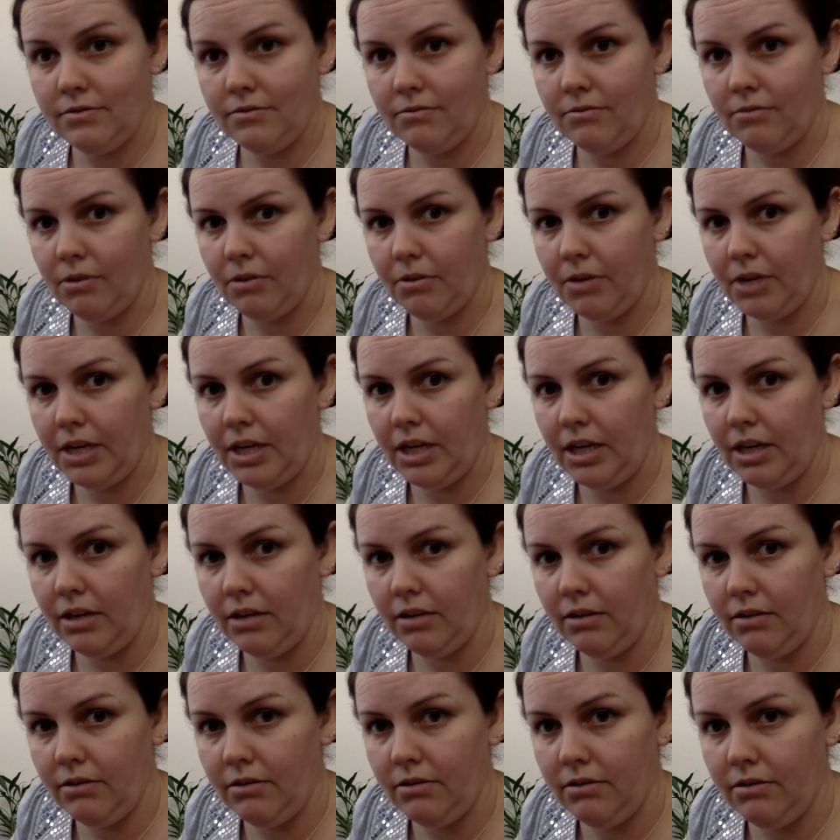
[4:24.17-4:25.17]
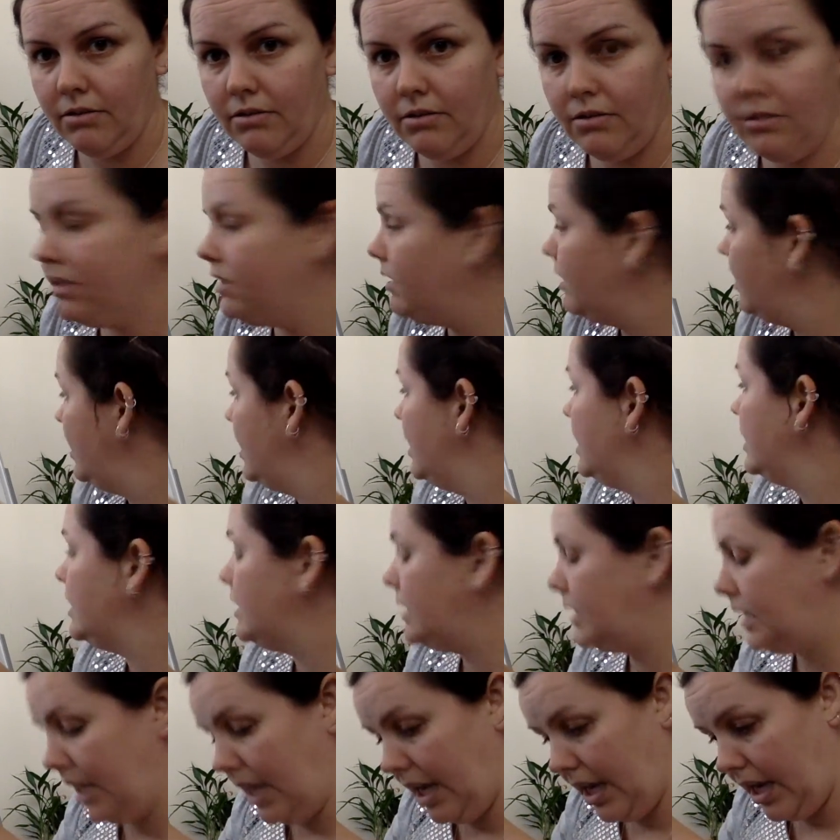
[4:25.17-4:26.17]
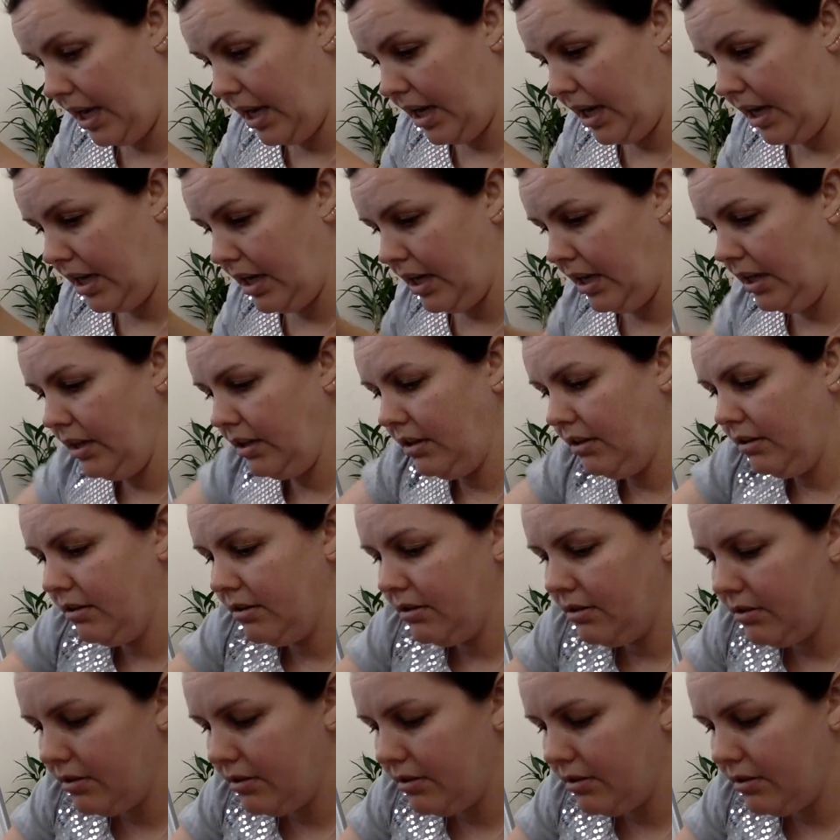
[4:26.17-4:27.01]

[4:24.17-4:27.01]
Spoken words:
What do I need? 10. Let's